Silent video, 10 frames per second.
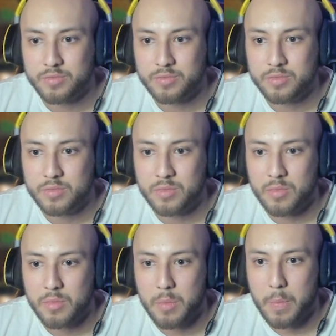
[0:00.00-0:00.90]

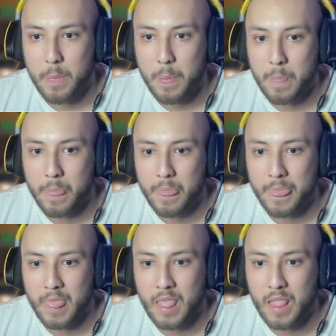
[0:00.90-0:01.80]

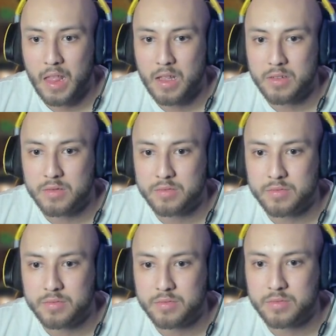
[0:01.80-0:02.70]

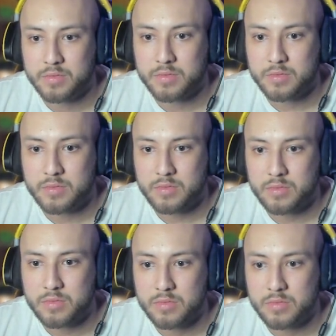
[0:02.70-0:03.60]

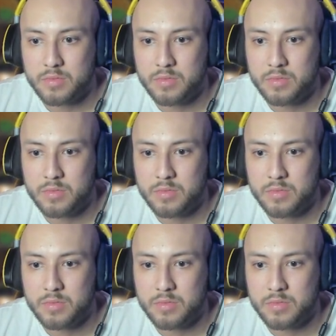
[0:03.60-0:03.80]
Nothing is said.